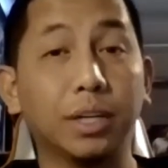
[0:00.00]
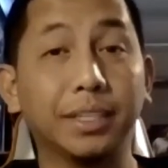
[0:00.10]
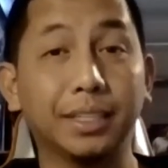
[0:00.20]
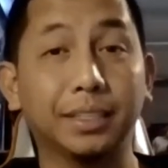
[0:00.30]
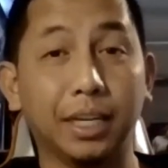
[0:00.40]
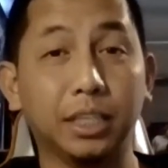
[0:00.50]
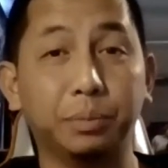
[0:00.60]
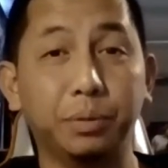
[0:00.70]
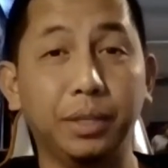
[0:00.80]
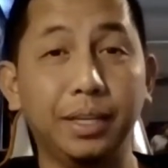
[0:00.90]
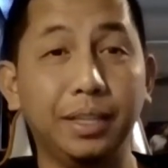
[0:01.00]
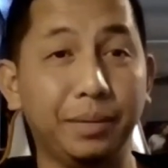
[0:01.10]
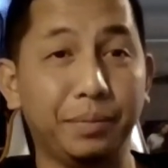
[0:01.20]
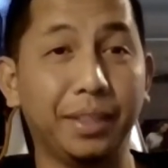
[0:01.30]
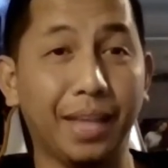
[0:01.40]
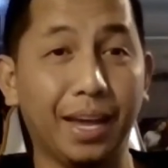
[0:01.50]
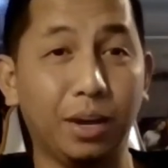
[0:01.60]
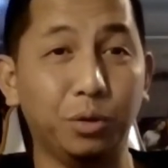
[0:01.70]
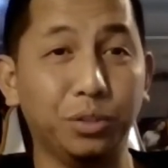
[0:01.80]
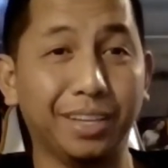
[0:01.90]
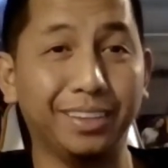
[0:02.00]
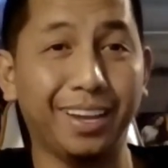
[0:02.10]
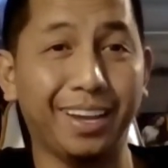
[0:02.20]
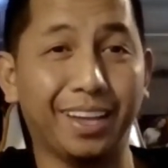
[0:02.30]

successfully live in the house and they yeah.